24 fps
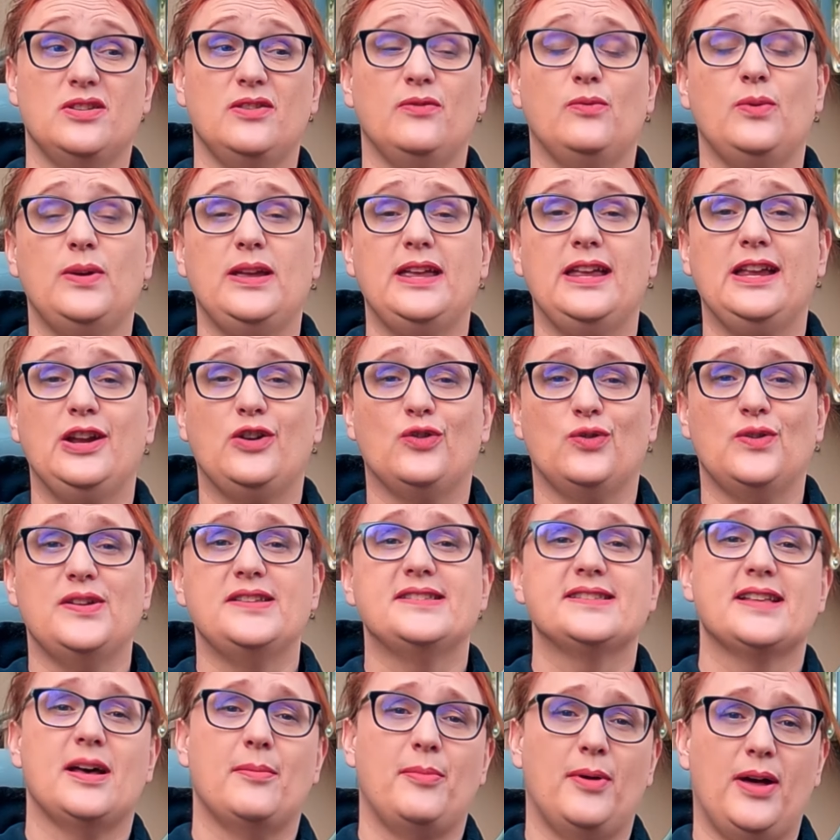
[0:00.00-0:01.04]
If we increase
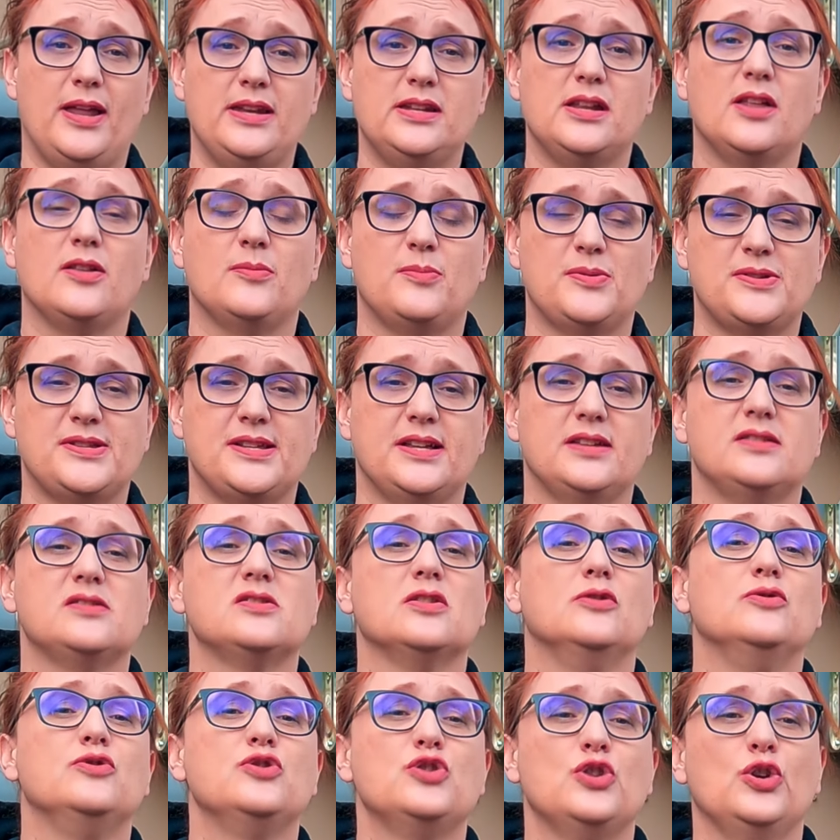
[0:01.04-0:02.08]
that by another percent,
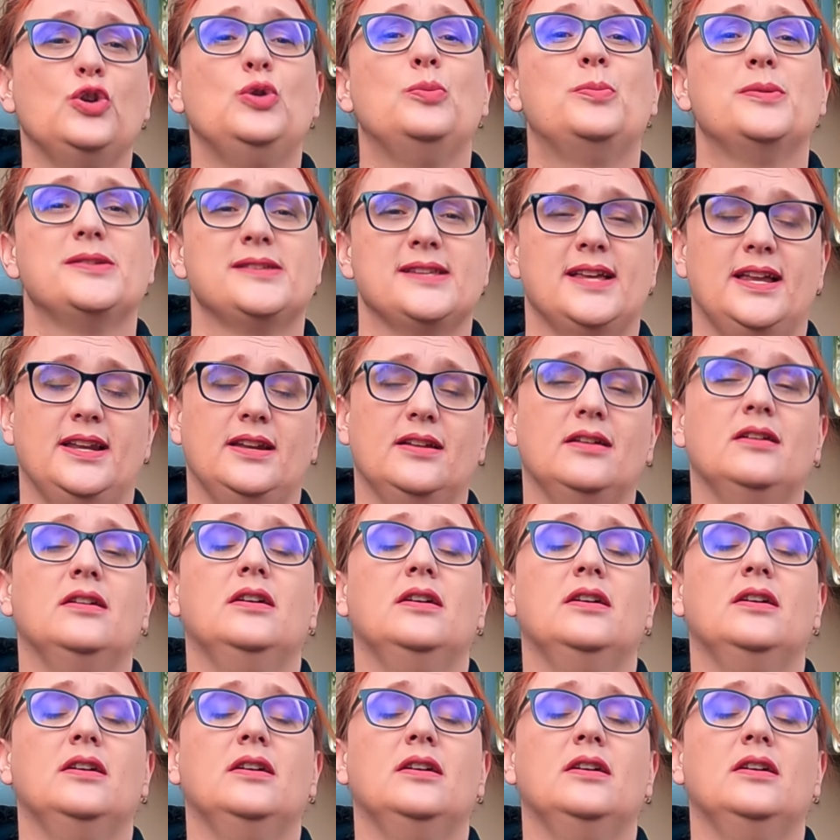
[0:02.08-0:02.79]
so 2%